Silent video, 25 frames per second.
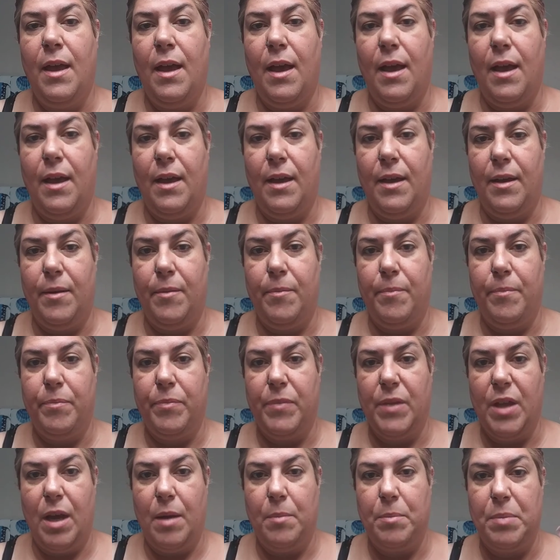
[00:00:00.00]

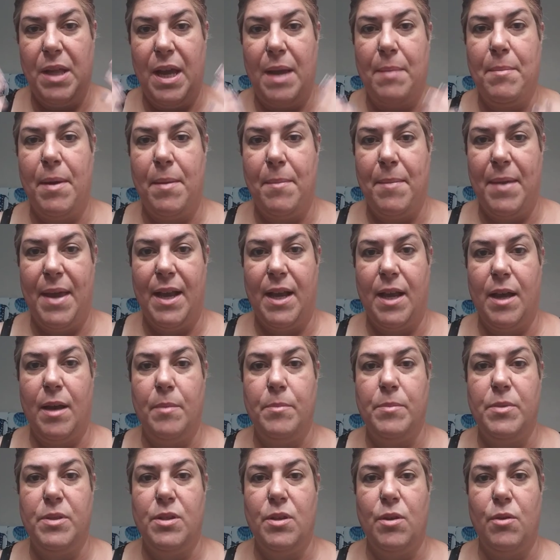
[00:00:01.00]
apply my makeup